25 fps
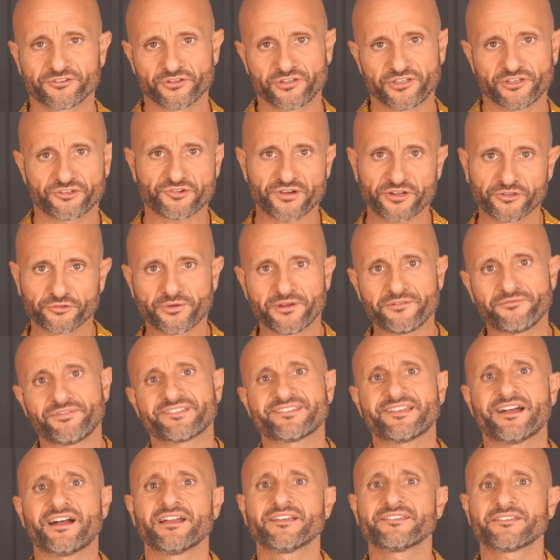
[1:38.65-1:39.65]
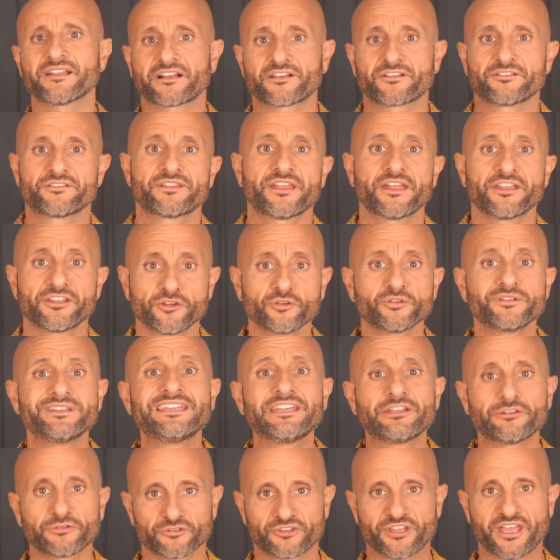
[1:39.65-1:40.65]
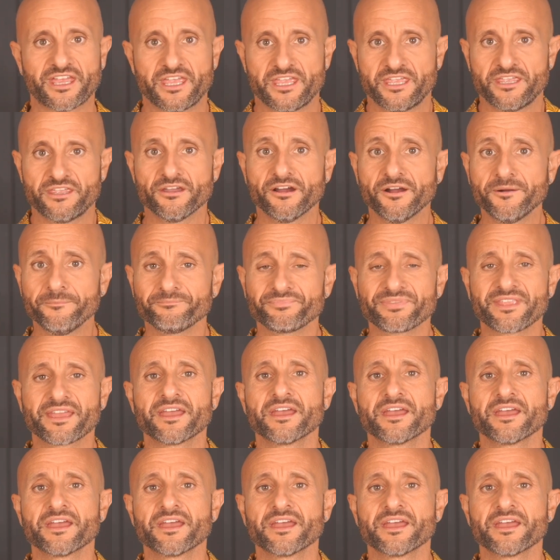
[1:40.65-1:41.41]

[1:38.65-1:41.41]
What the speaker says: So you're trying to emphasize, like, then you need to say io.